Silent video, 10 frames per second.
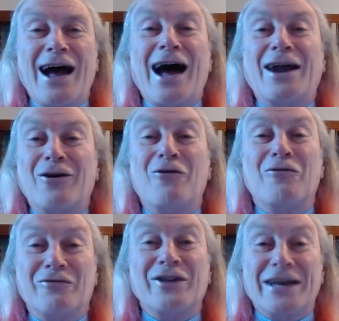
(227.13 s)
and
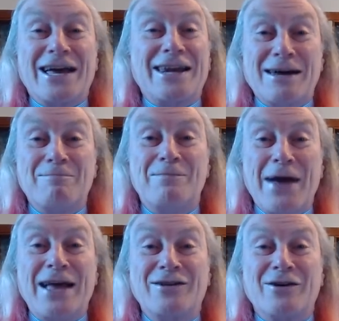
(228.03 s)
hopefully getting
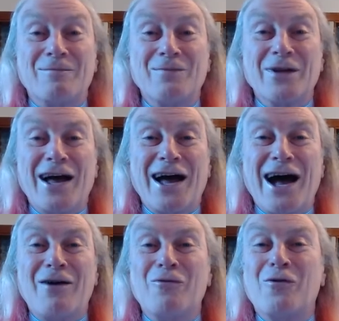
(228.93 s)
better
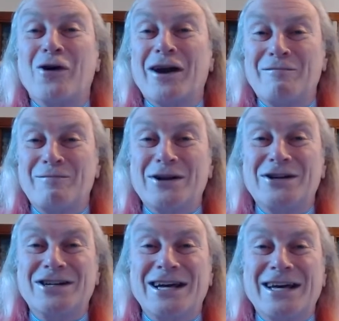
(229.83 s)
at what I've been
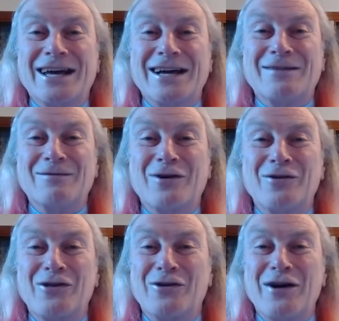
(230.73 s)
sharing
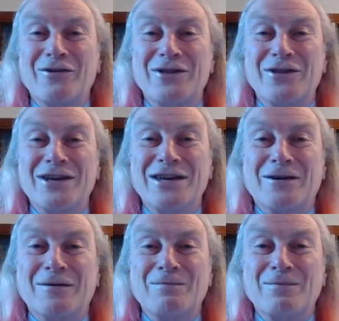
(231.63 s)
throughout the year.
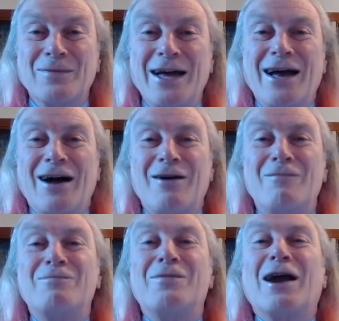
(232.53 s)

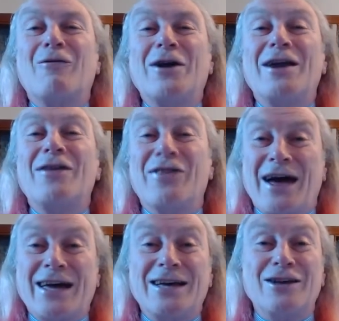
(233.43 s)
But I want to
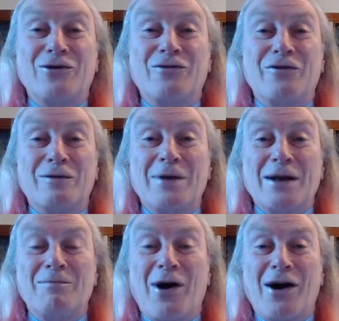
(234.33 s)
thank you for
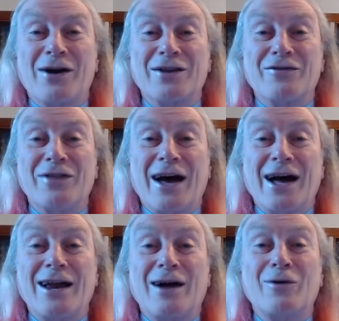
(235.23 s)
being part of that.
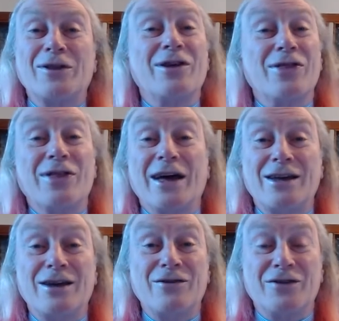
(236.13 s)
I want to thank
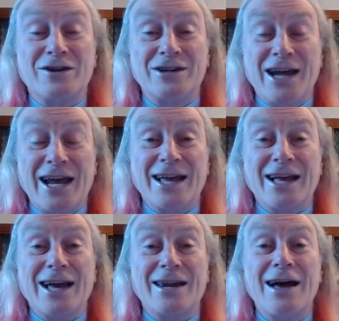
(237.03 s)
you for checking
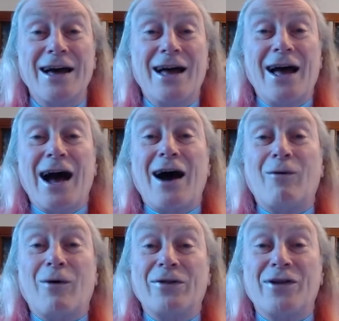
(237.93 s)
in.
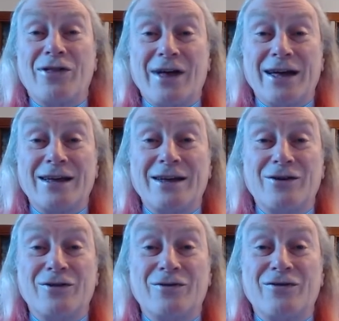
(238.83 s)
I want to thank
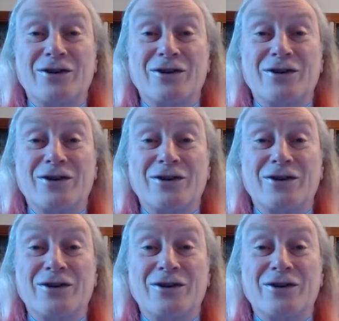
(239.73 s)
you for